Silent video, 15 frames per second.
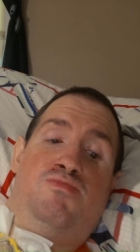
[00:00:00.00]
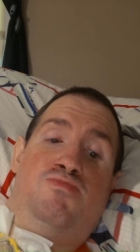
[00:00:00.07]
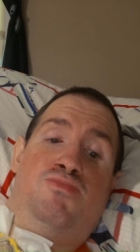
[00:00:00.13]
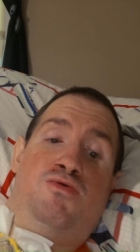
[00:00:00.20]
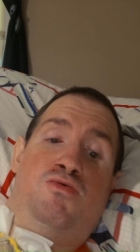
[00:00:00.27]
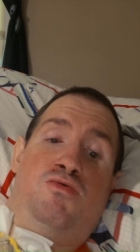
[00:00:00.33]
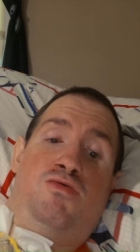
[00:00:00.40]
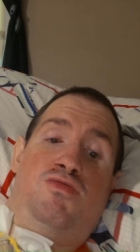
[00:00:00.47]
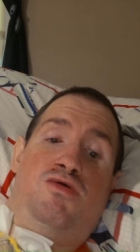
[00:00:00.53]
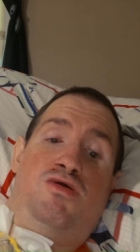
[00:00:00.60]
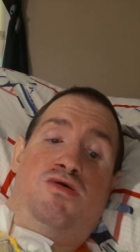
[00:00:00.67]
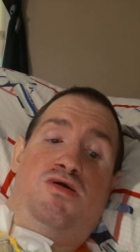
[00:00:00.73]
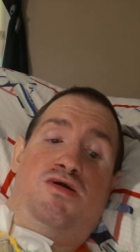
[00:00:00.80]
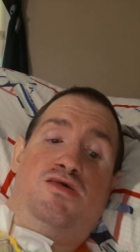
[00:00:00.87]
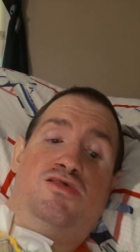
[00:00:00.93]
but on the
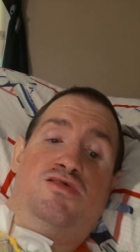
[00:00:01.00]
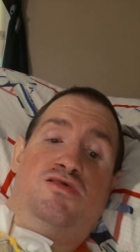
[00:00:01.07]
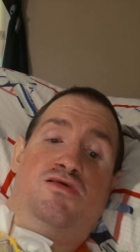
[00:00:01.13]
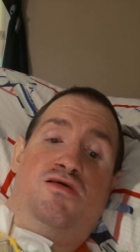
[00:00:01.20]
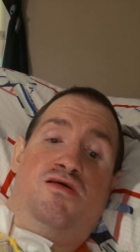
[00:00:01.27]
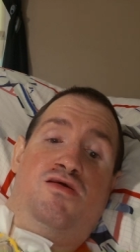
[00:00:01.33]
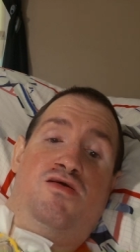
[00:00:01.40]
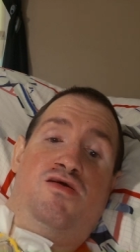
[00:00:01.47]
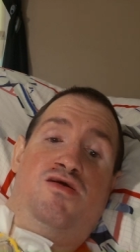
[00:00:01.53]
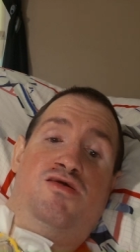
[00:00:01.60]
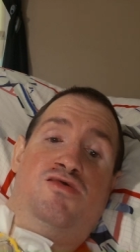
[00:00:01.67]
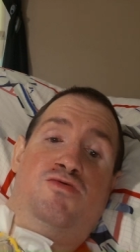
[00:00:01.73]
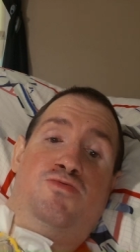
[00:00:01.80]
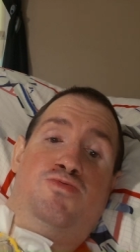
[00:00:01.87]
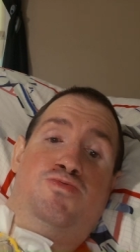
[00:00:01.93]
ice,
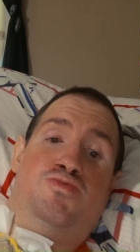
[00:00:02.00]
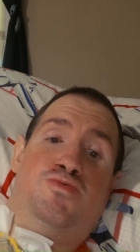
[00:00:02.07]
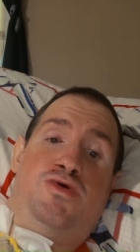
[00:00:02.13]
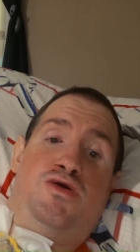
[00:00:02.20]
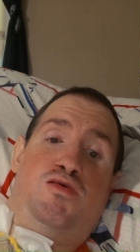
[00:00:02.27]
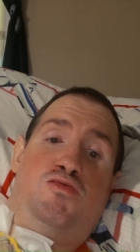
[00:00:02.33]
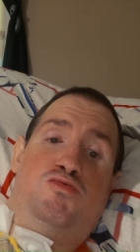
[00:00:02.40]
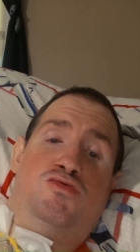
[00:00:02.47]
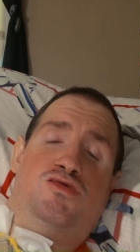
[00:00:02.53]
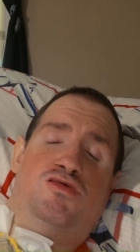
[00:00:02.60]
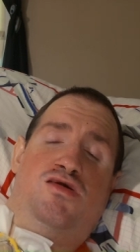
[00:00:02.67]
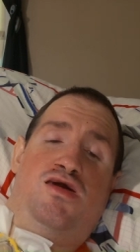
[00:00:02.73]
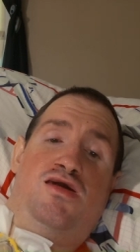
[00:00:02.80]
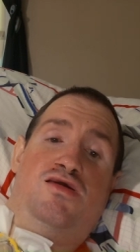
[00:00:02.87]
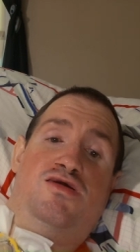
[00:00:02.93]
he's a fierce
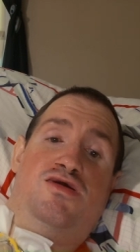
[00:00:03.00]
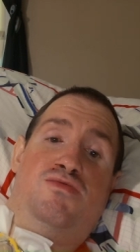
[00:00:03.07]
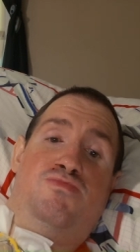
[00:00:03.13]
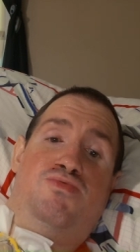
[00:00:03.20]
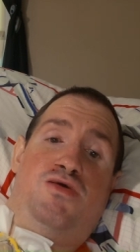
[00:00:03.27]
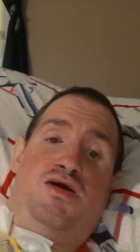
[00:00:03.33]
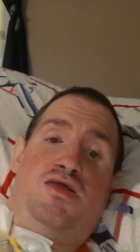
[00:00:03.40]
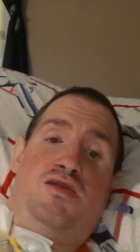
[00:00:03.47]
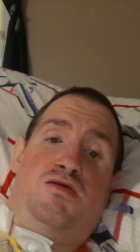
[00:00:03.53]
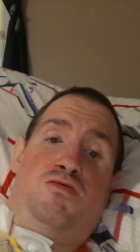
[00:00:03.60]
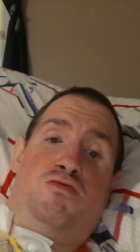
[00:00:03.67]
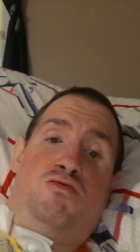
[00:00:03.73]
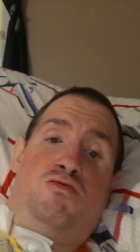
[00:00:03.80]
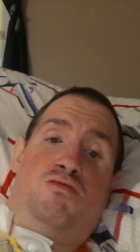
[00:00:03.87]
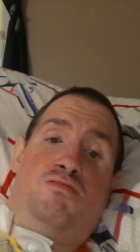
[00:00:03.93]

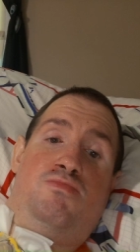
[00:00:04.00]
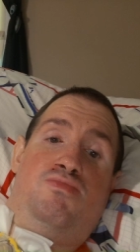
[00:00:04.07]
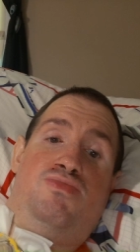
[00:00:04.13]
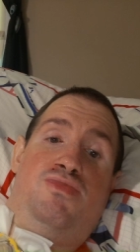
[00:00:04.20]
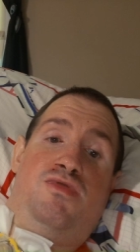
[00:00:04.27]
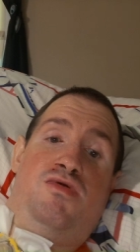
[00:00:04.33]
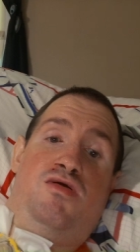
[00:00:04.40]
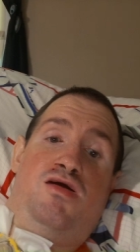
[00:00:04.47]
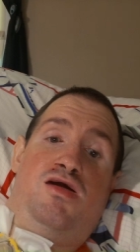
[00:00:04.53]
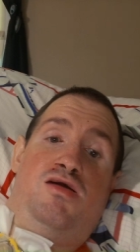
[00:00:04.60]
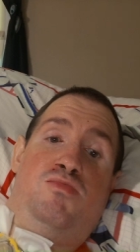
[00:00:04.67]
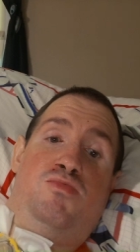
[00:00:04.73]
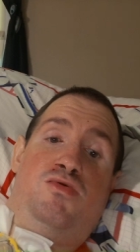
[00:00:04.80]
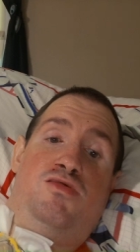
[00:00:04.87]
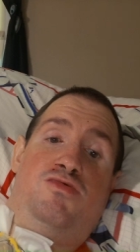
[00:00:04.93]
competitor
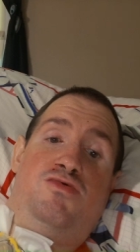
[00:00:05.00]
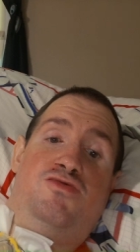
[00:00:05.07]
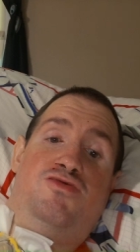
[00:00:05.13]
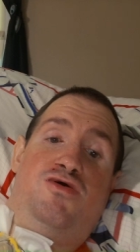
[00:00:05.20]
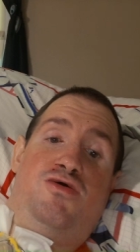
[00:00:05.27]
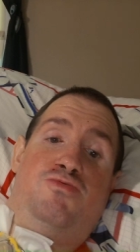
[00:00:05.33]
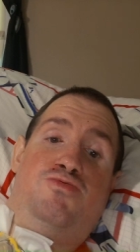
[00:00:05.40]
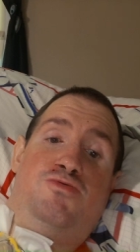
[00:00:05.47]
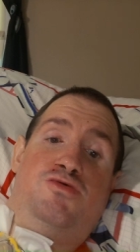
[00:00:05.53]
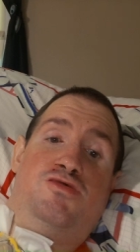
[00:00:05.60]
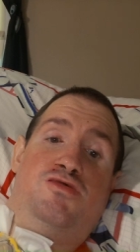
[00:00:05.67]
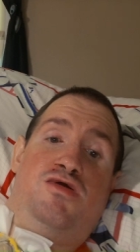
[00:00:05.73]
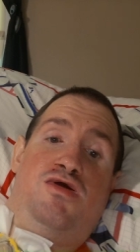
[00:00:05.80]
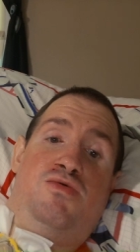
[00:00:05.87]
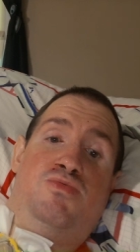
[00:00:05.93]
and one of the
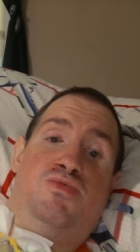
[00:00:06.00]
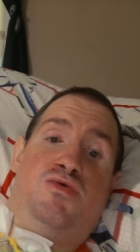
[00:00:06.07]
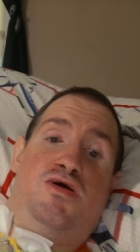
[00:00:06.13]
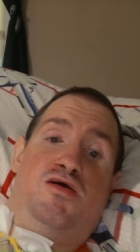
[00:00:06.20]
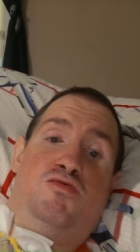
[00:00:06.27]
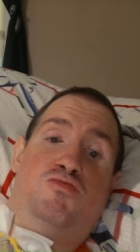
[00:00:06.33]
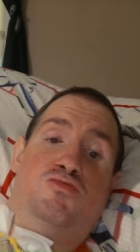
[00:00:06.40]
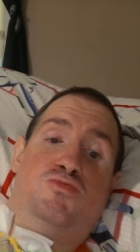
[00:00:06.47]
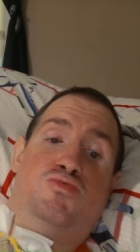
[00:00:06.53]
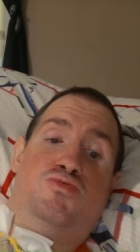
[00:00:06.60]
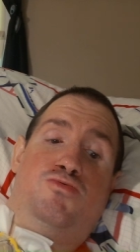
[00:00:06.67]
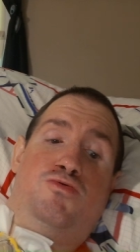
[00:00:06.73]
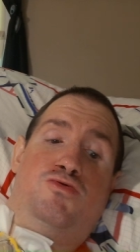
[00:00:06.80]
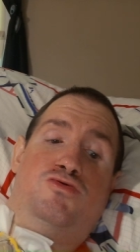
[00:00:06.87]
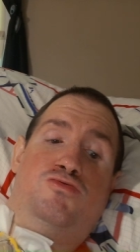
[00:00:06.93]
toughest flyers
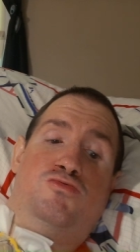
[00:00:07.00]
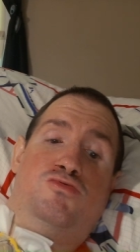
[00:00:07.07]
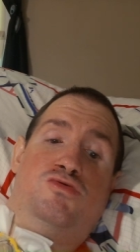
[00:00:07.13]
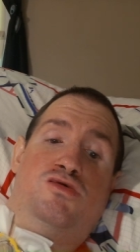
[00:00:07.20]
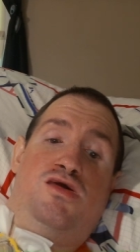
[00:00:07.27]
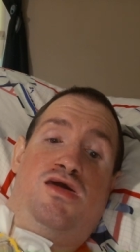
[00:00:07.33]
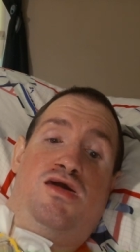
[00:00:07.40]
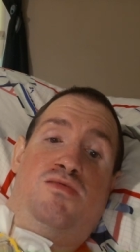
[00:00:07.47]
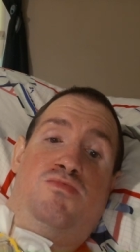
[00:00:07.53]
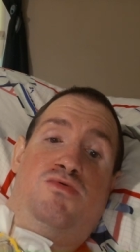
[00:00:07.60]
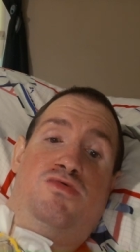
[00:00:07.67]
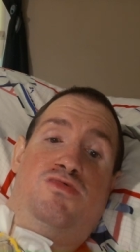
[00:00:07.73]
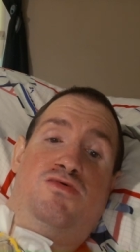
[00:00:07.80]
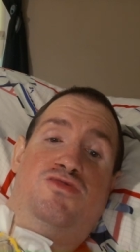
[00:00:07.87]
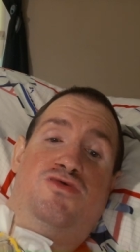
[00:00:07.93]
enforcers and one
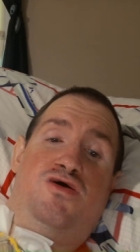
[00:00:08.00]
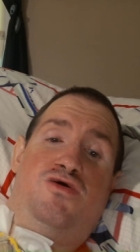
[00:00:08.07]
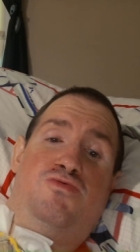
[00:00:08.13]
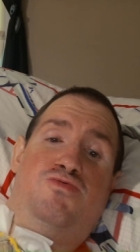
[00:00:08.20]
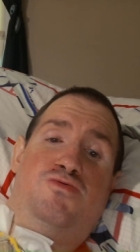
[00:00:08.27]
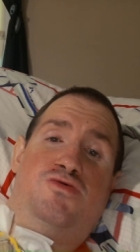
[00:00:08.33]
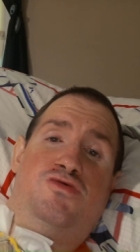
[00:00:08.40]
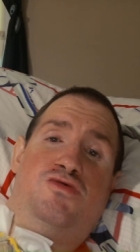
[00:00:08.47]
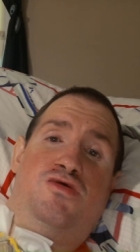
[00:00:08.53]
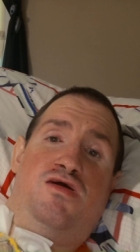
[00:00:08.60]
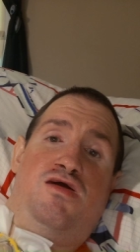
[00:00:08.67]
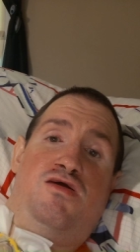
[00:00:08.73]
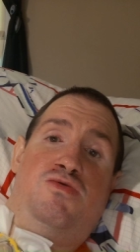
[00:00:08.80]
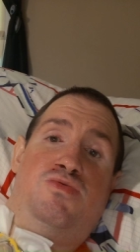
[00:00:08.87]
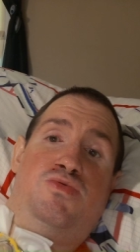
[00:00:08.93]
of the toughest
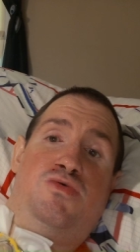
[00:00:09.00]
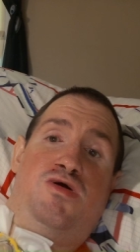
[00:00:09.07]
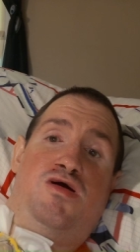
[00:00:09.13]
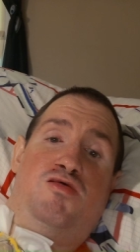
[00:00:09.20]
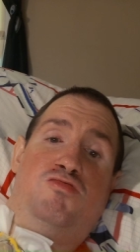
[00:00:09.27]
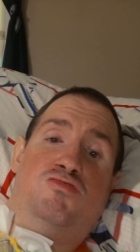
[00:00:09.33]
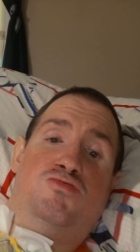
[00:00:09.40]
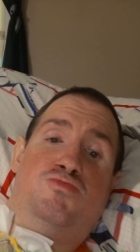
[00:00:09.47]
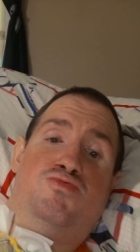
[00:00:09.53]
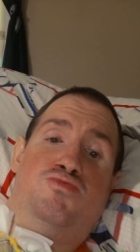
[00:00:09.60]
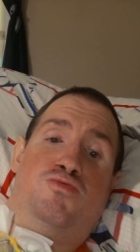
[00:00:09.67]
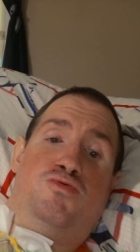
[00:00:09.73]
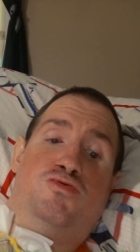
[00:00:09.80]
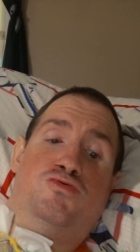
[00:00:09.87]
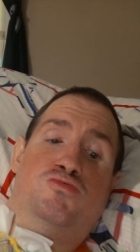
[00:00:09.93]
flyers
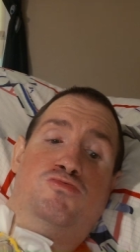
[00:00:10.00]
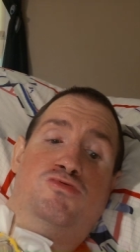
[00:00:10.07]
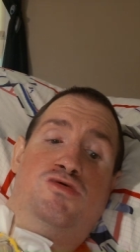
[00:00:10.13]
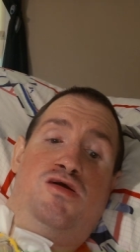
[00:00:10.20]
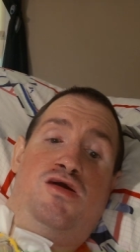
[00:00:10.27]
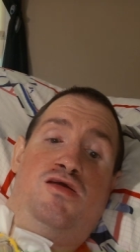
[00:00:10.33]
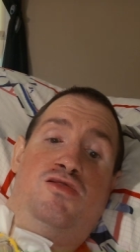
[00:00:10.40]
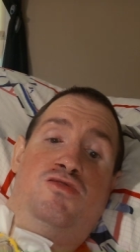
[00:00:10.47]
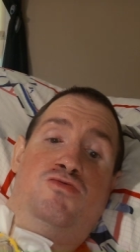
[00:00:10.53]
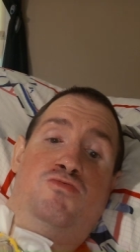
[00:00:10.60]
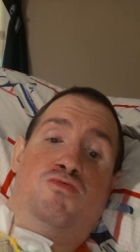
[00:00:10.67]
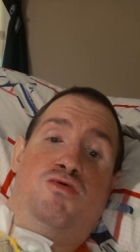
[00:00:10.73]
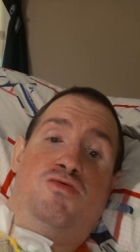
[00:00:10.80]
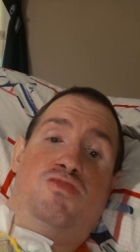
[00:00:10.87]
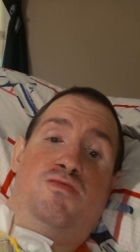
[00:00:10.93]
enforcers
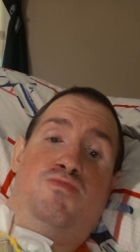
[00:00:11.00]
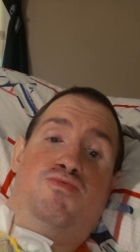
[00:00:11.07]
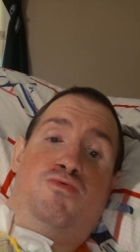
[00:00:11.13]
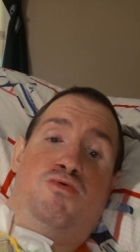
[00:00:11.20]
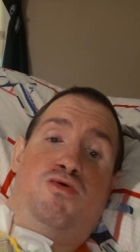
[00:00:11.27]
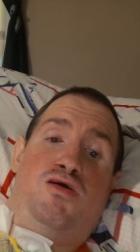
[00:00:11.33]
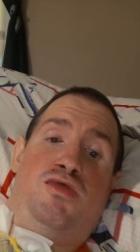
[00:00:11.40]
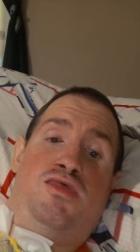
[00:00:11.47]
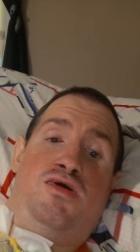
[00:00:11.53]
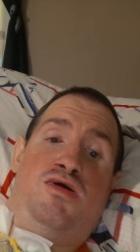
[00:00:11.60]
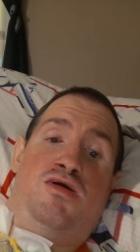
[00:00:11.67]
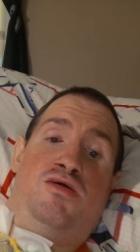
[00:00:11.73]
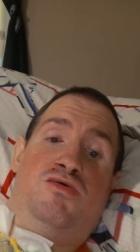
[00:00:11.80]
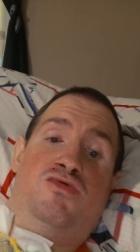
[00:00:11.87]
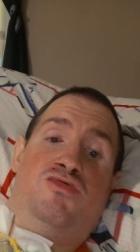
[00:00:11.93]
during the Broad
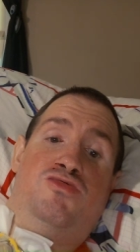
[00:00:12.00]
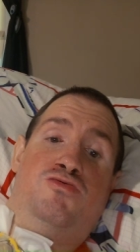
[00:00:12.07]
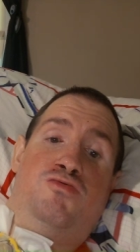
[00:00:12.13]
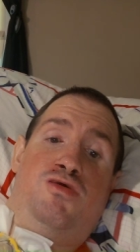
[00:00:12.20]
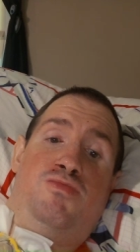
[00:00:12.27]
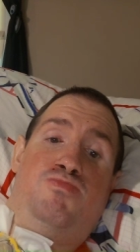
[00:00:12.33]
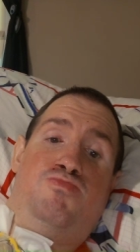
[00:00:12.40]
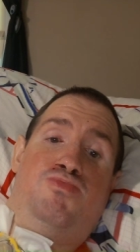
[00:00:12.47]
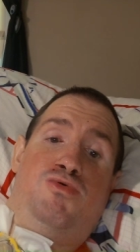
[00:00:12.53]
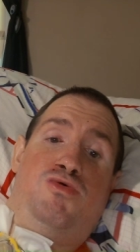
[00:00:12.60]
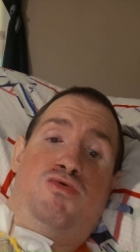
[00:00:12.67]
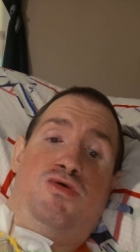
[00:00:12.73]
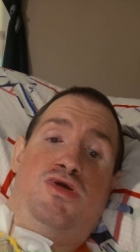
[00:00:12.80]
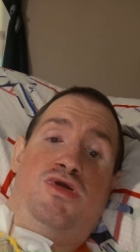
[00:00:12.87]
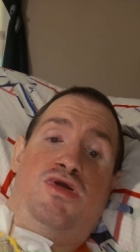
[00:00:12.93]
Street
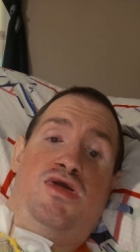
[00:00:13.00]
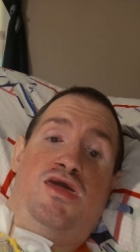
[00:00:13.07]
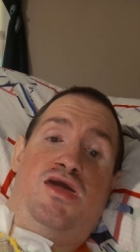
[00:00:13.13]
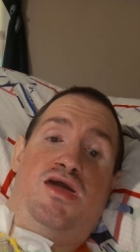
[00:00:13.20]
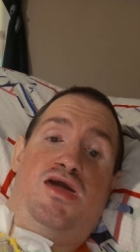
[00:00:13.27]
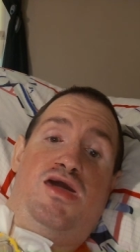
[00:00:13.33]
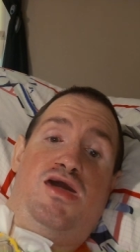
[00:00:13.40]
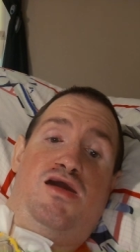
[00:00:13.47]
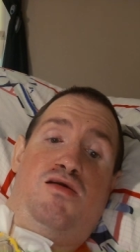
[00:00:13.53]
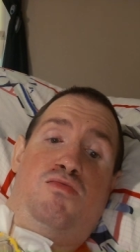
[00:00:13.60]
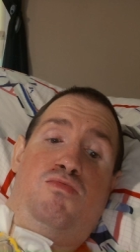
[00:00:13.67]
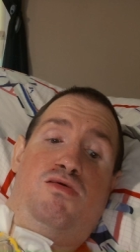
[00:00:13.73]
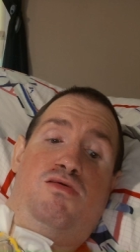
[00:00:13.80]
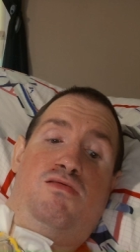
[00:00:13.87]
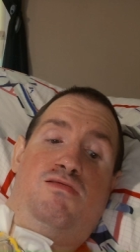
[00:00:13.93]
Bully
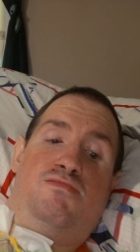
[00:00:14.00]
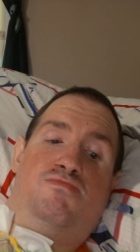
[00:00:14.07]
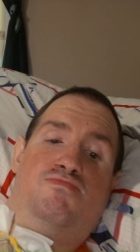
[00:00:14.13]
era.